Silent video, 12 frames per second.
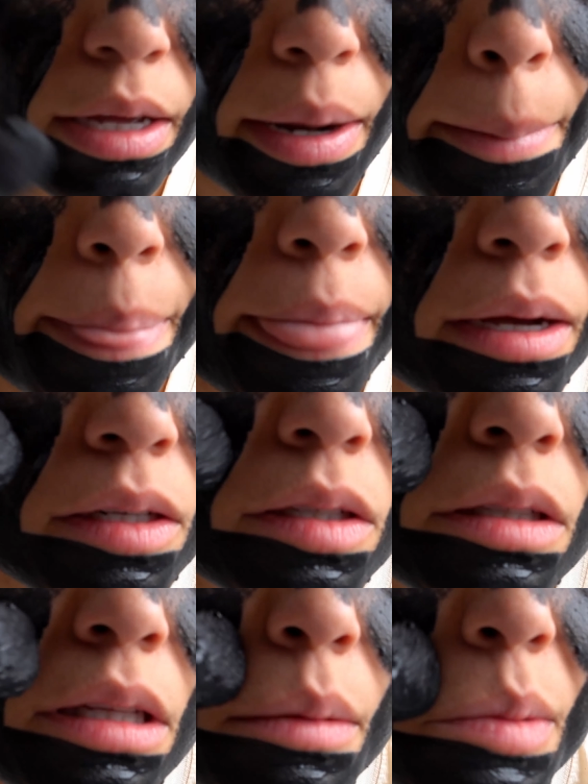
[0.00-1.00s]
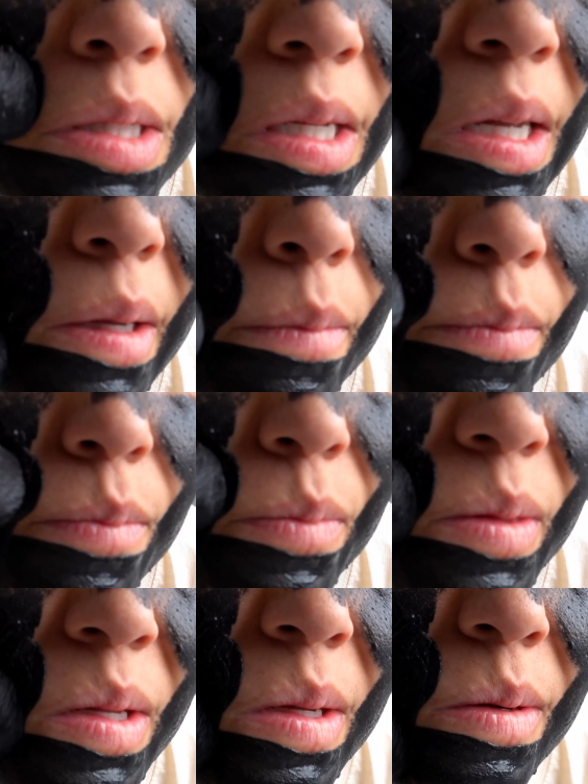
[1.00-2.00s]
get it on your lips, okay? You
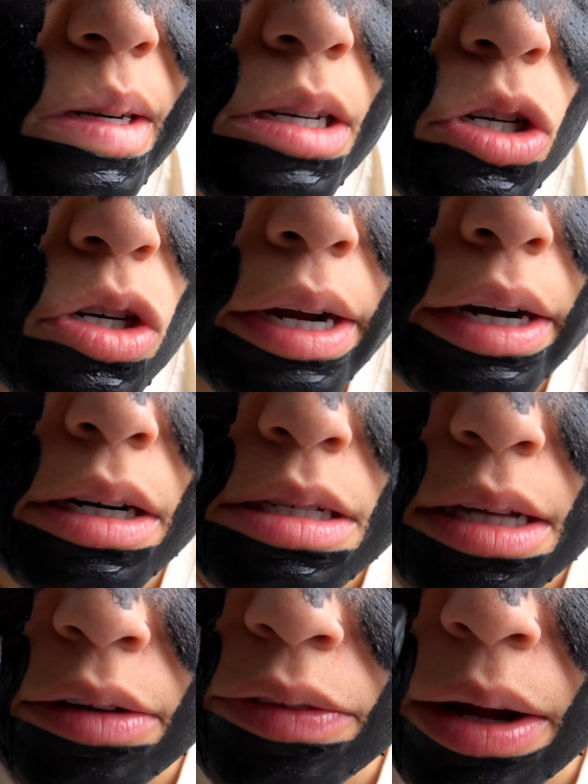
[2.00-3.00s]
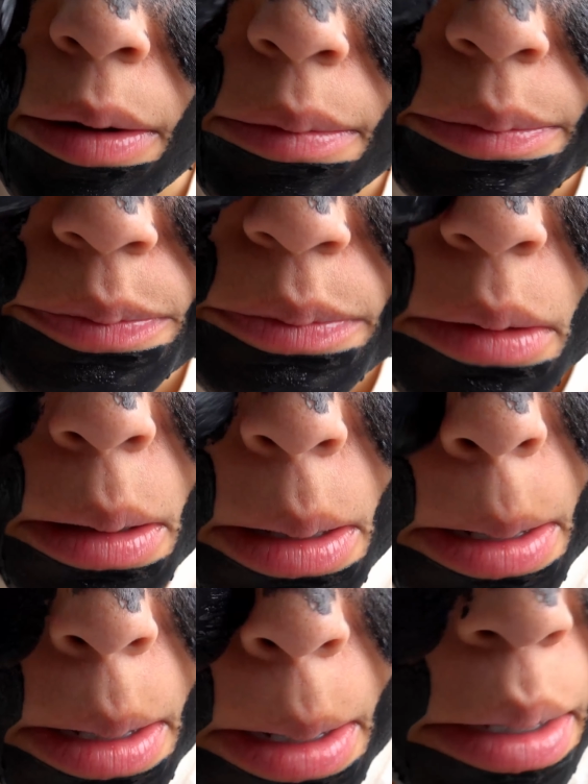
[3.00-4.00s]
don't want to dry yourself out.
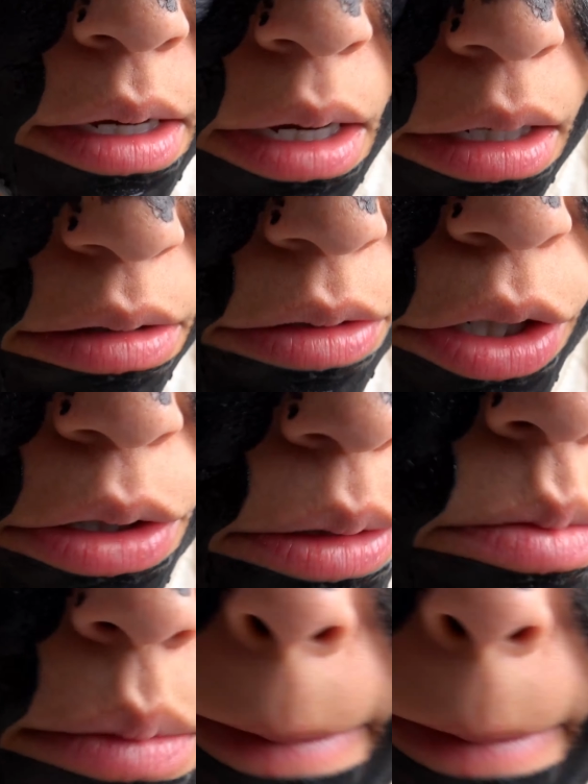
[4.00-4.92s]
Go through.